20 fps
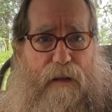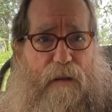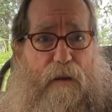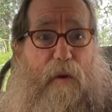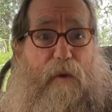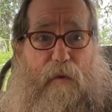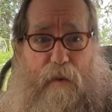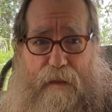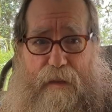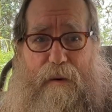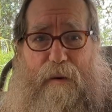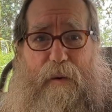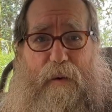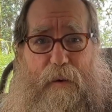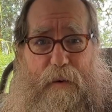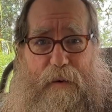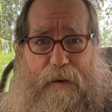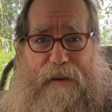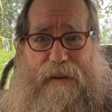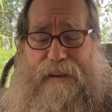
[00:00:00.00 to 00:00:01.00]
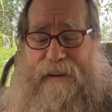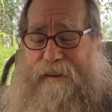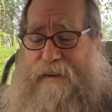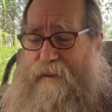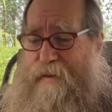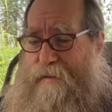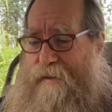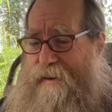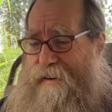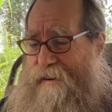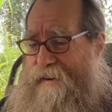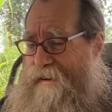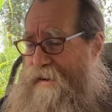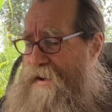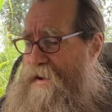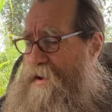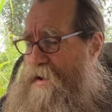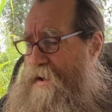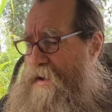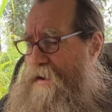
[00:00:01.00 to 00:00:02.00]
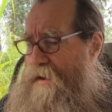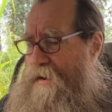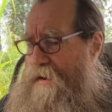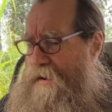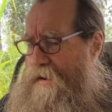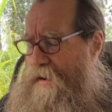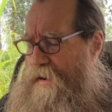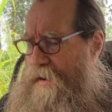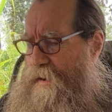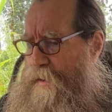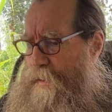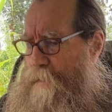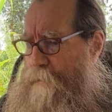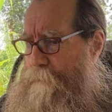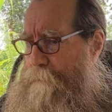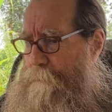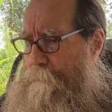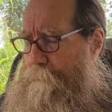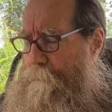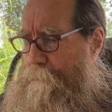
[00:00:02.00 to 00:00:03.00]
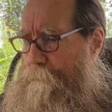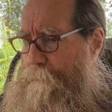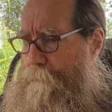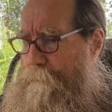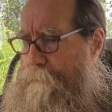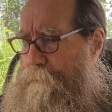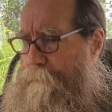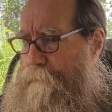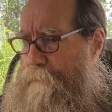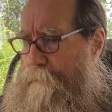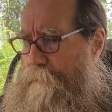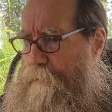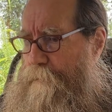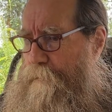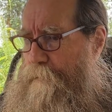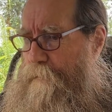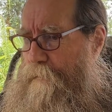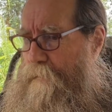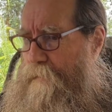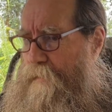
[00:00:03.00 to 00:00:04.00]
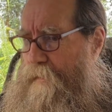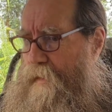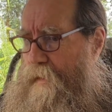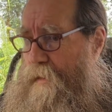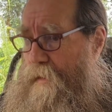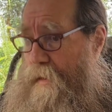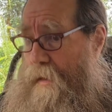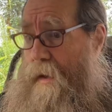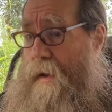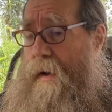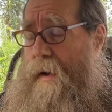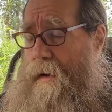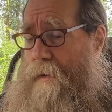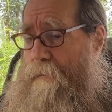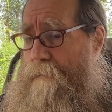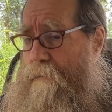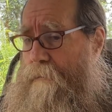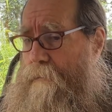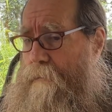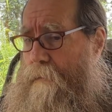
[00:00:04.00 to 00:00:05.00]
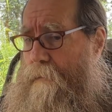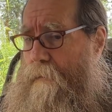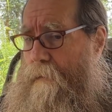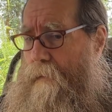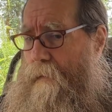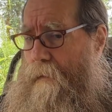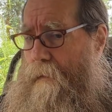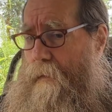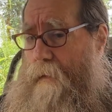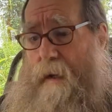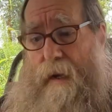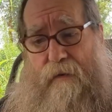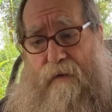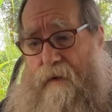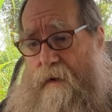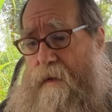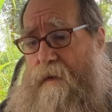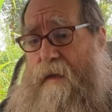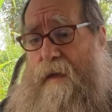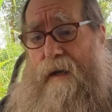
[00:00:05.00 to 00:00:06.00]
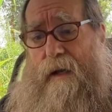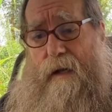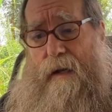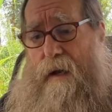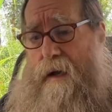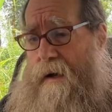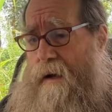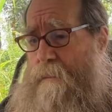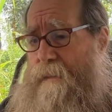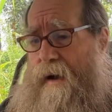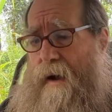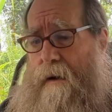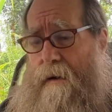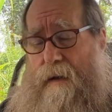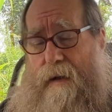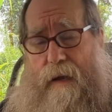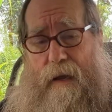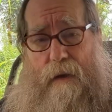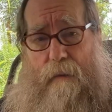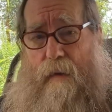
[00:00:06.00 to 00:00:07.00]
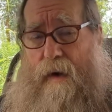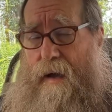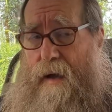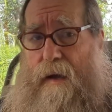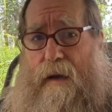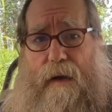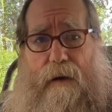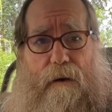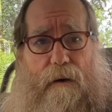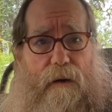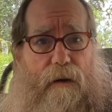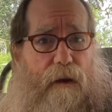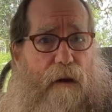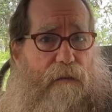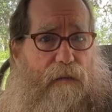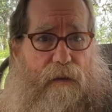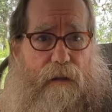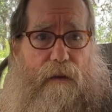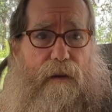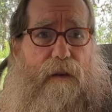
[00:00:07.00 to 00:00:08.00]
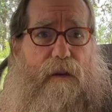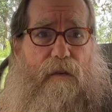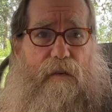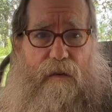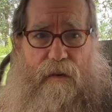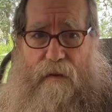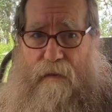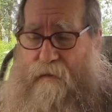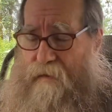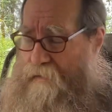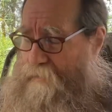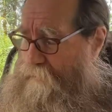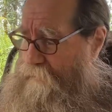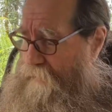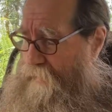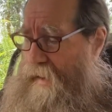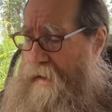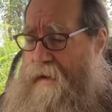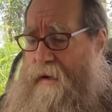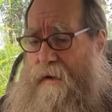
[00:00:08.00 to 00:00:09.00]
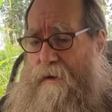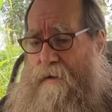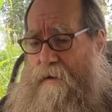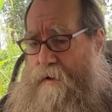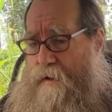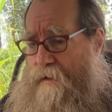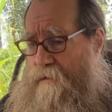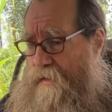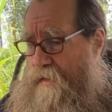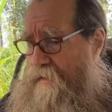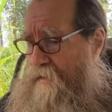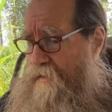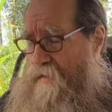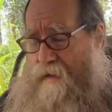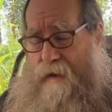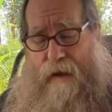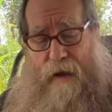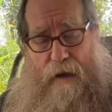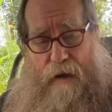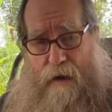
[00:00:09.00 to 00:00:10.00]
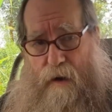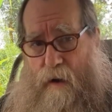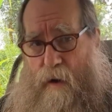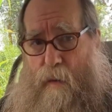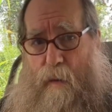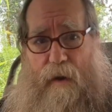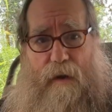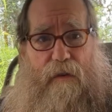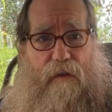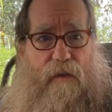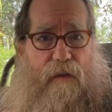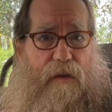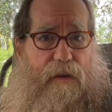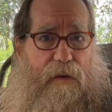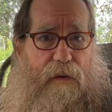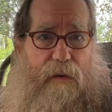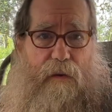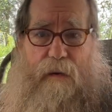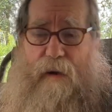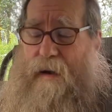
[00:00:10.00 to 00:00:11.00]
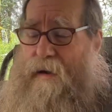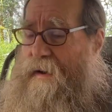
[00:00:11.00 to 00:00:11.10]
Those were the olden days, right? Um, yeah, I still think a lot about it. And when I hear it off in the distance, I get nervous. I always do.